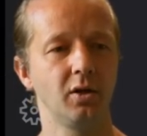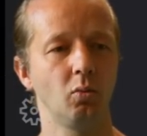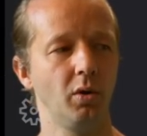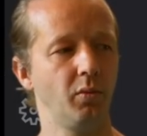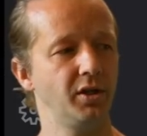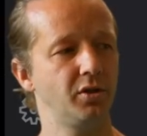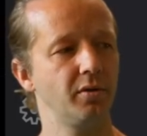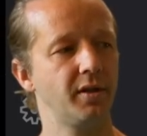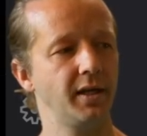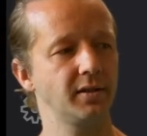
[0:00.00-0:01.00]
When we
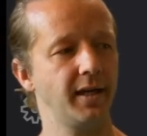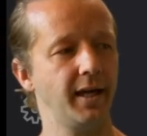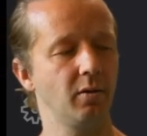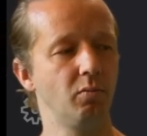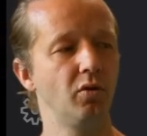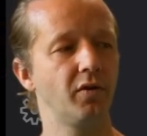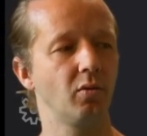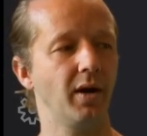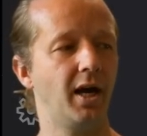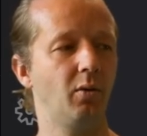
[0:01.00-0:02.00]
do things like move it
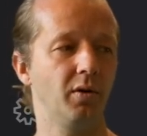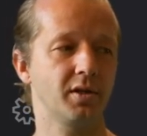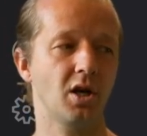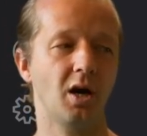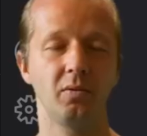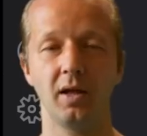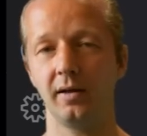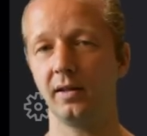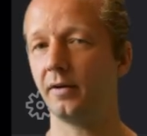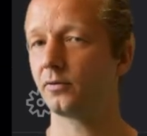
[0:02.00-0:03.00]
around with top,
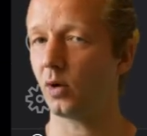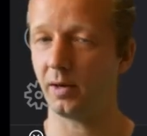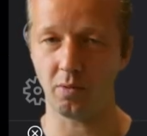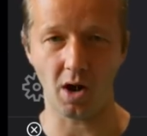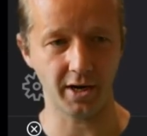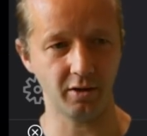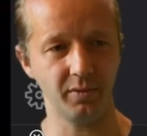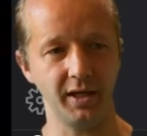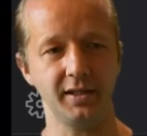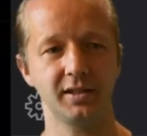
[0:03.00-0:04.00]
left, right,
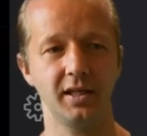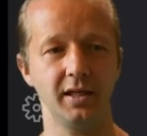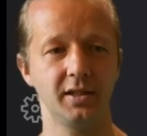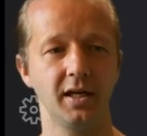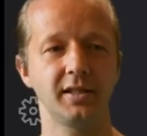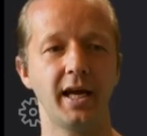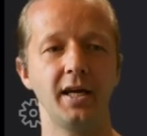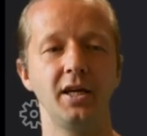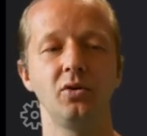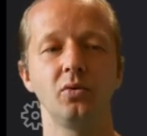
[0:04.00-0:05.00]
bottom, it's it does
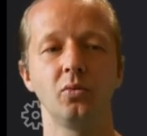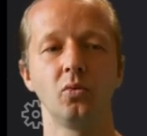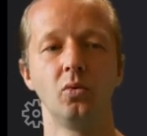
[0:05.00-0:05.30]
that in